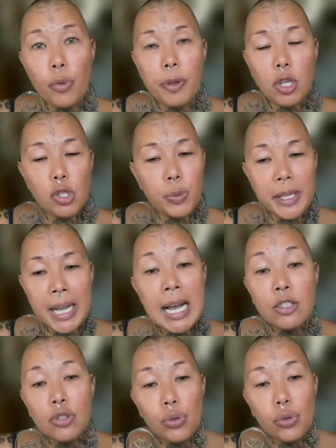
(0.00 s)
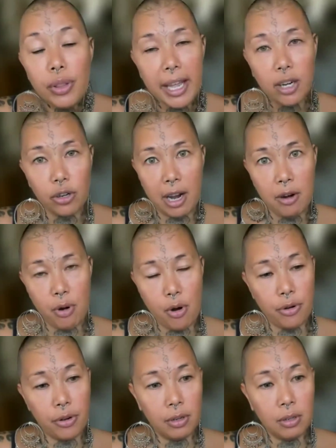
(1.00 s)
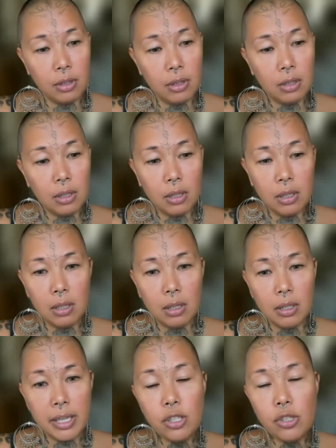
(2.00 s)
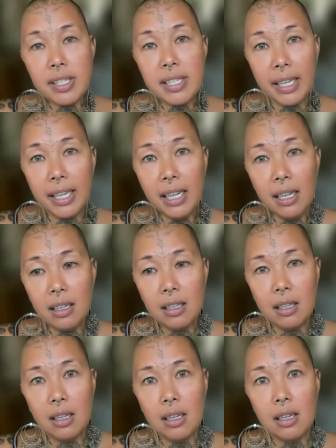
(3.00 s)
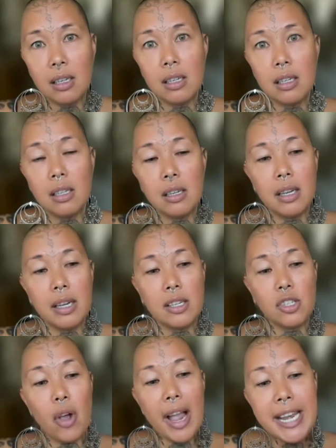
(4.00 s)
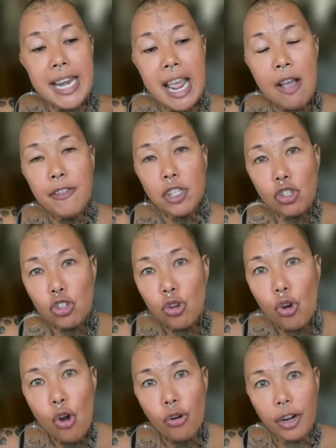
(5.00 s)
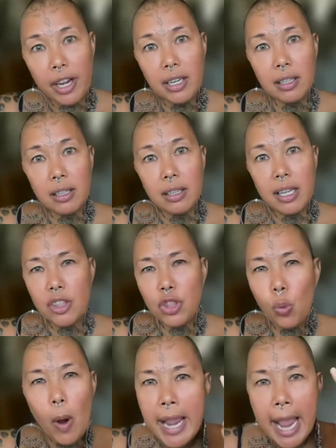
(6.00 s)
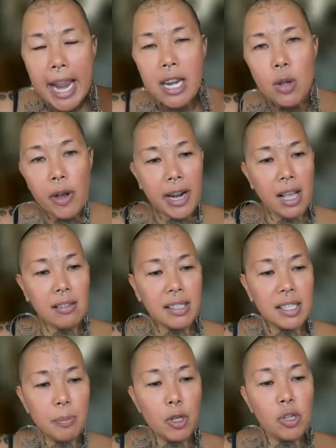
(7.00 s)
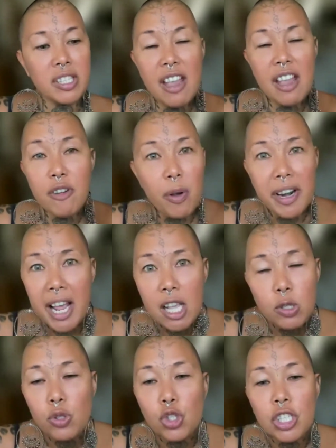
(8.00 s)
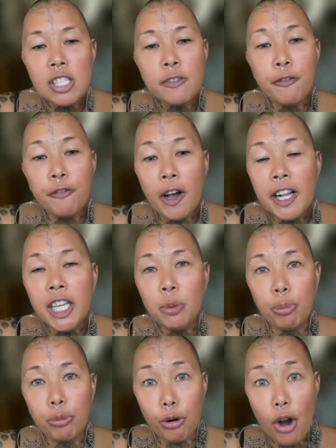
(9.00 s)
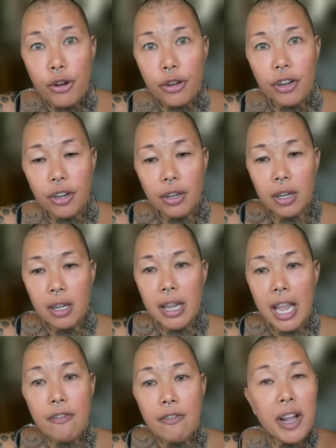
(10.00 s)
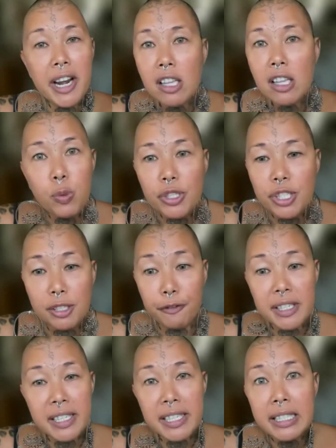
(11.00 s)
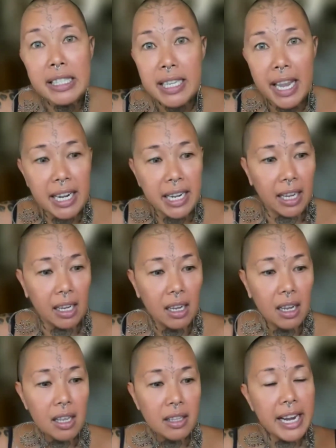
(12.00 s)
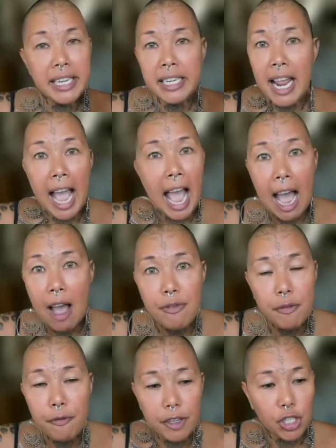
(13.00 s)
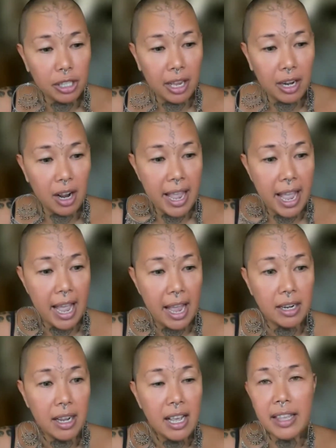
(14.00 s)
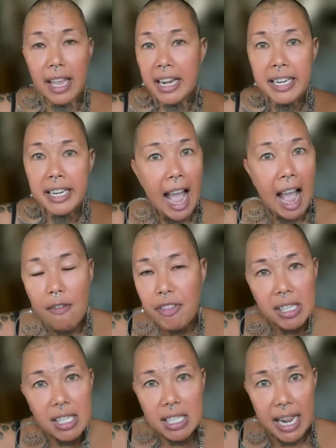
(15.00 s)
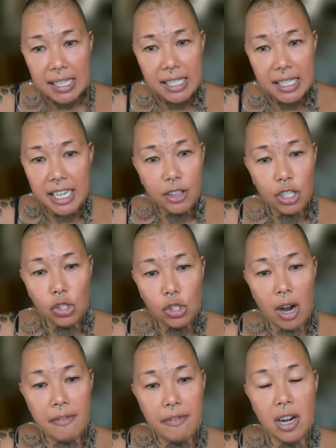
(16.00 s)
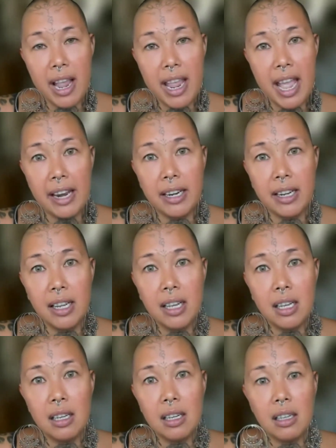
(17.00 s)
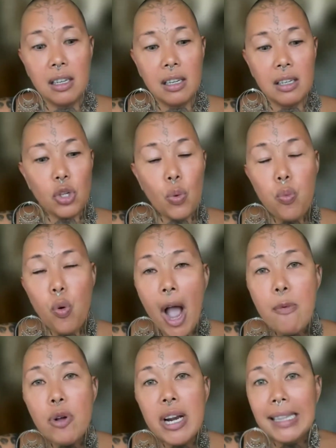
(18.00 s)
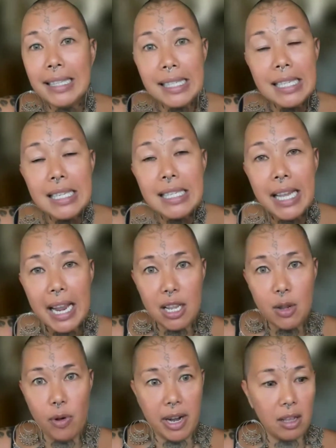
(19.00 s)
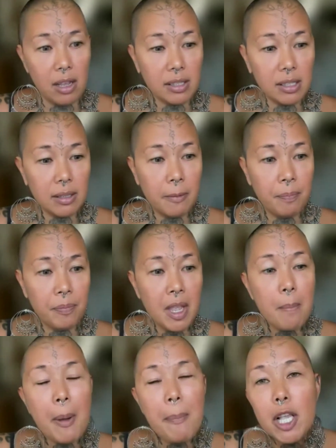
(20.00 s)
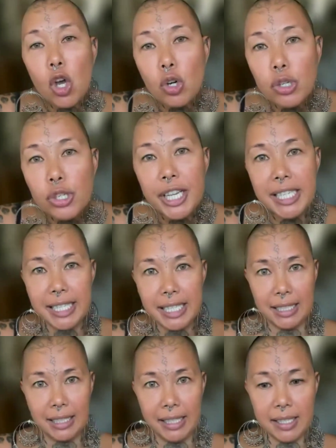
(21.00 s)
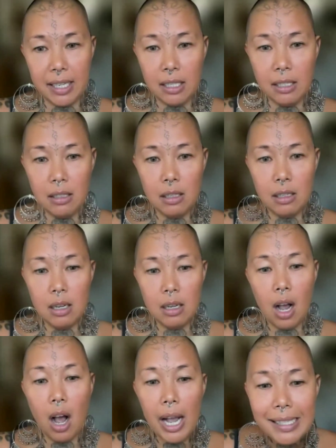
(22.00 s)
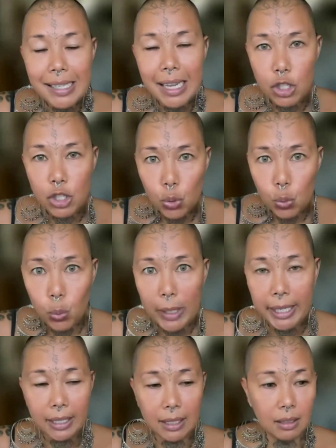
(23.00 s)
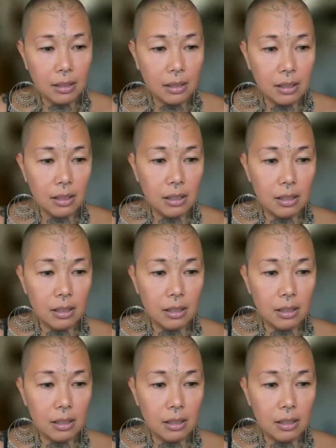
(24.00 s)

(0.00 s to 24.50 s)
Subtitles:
No, because we can't do that on our own. Can you see? So I never saw it the way anyone else did because everyone else was just fucking broke. Everyone else wasn't facilitating. They didn't have the vision that I had. They didn't have the tenacity and the drive that I had. So why would I listen to anyone else? But because I didn't listen, I started to win.